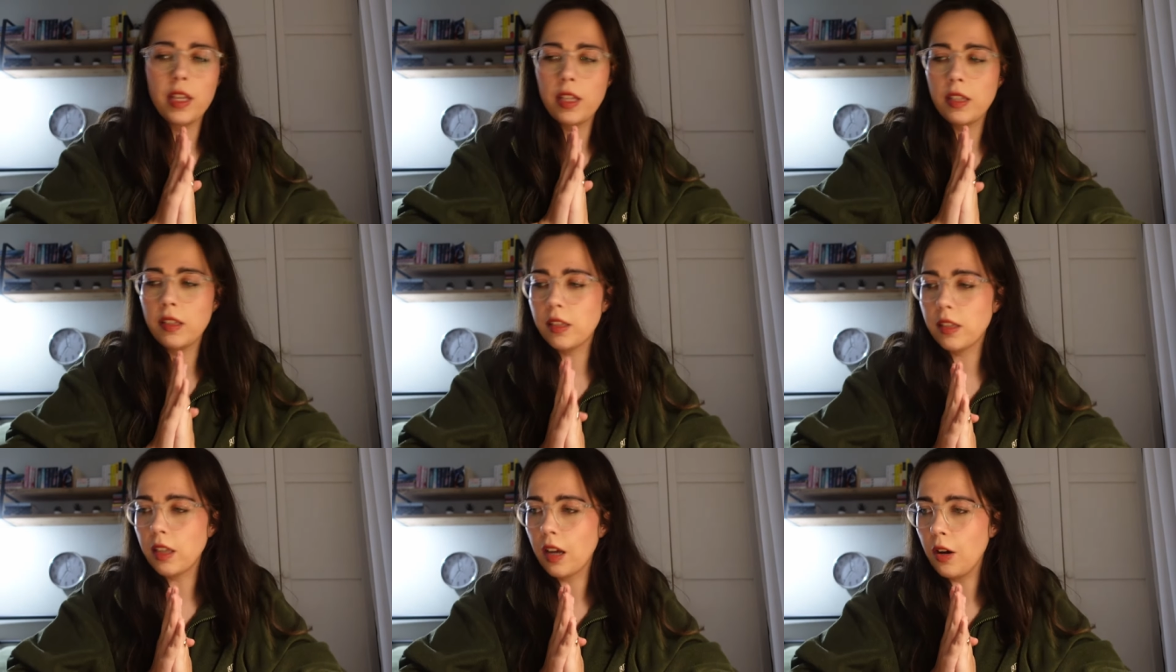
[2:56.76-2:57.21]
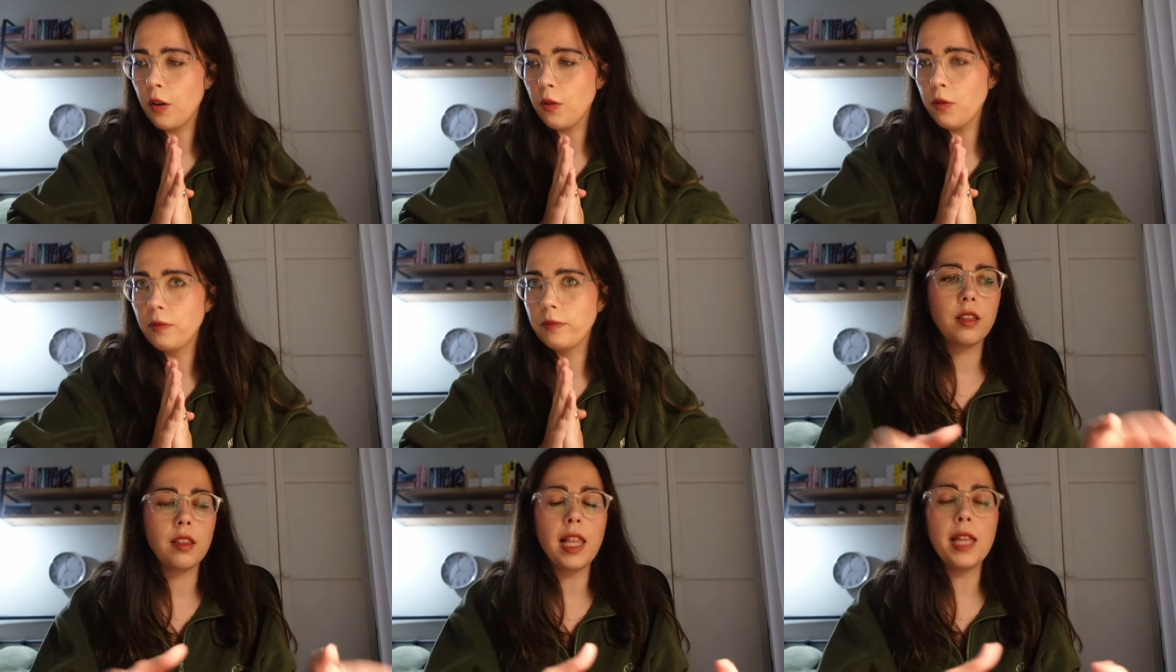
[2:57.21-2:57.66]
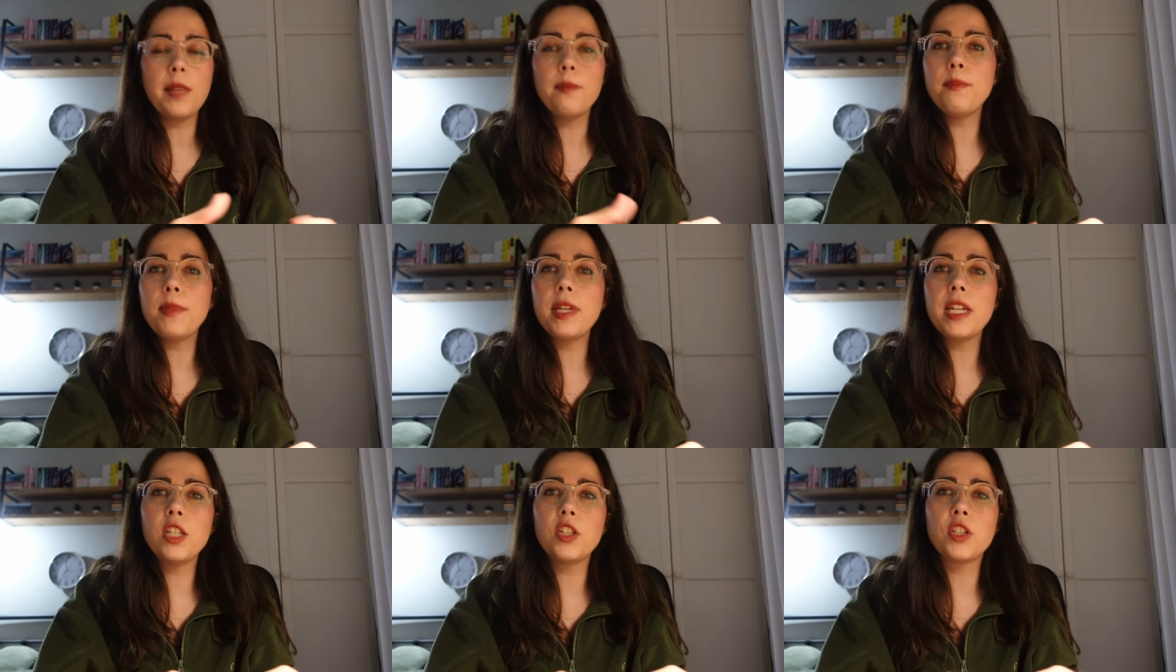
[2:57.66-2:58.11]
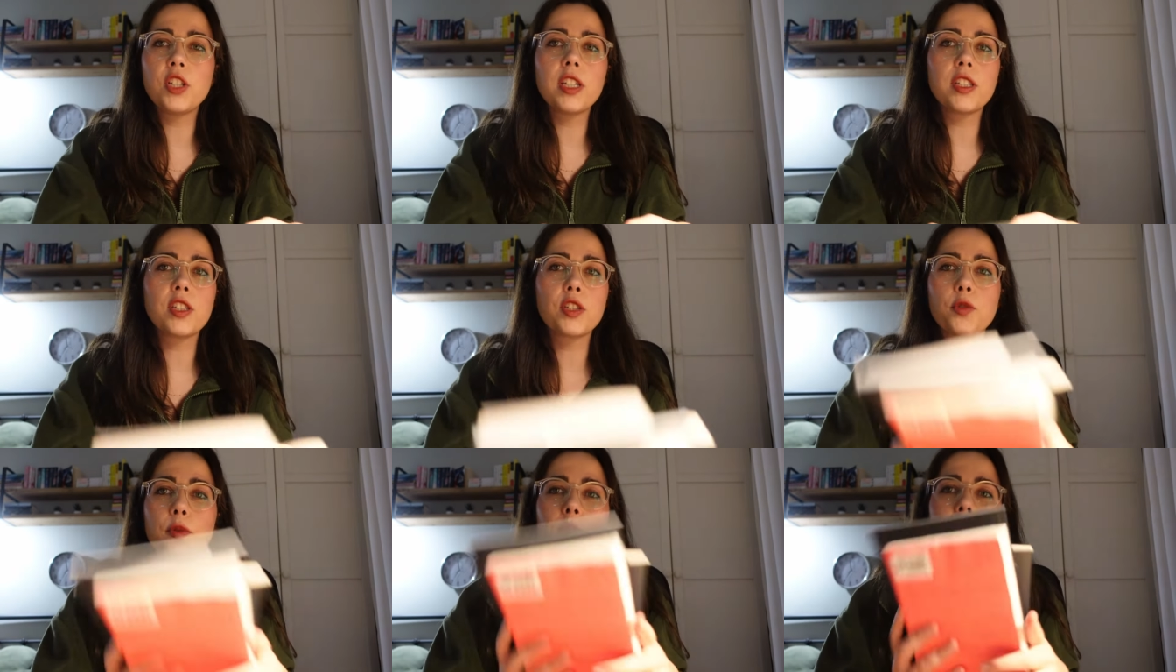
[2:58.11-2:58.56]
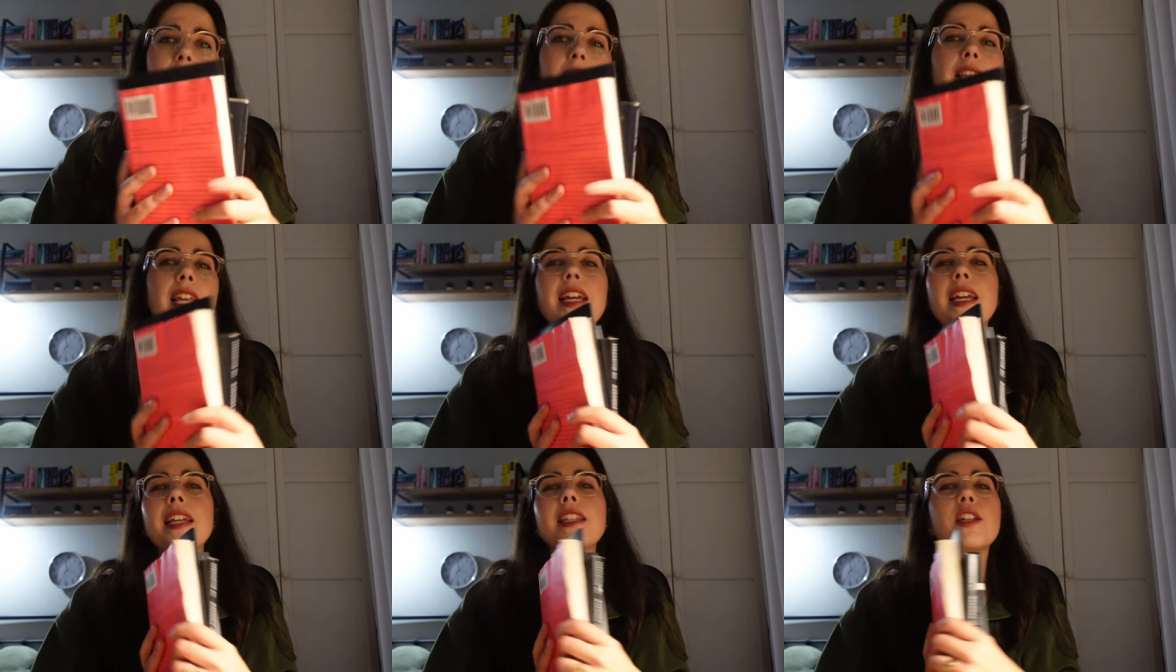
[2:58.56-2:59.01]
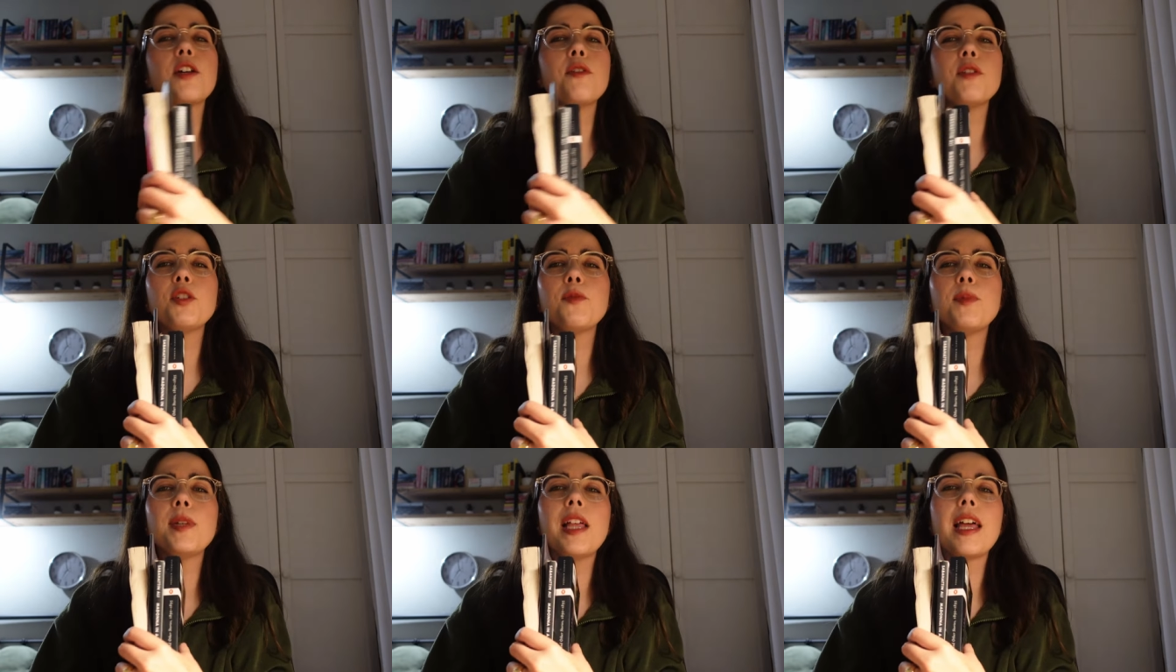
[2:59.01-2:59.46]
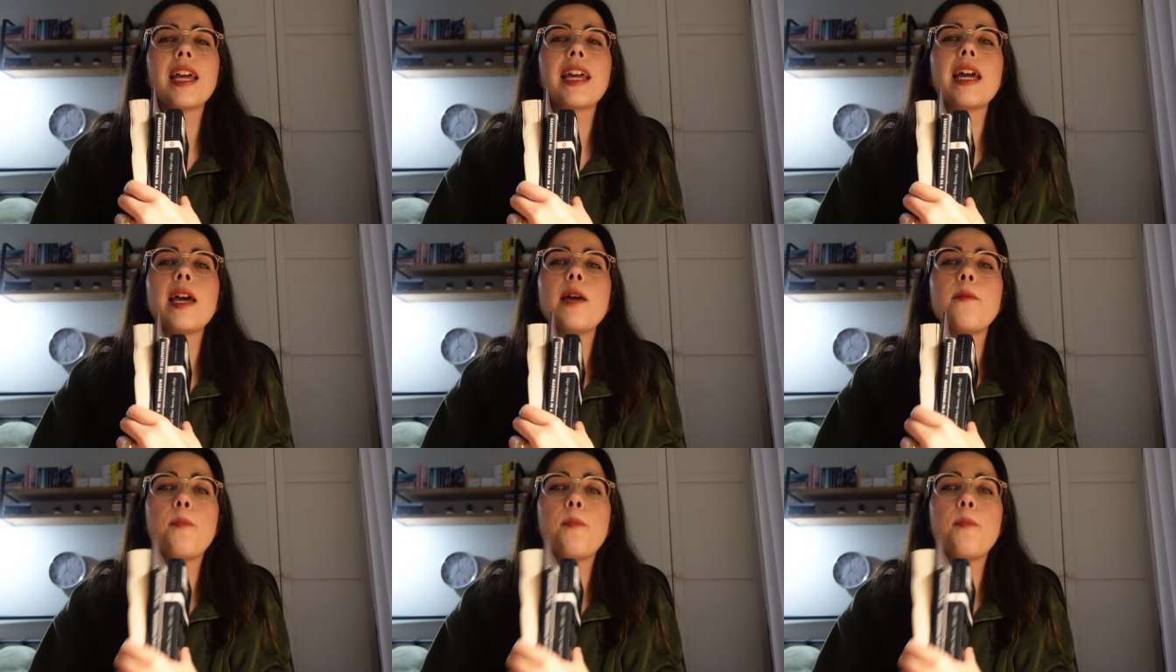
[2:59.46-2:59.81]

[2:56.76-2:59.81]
So let me just read, like it's going to be like a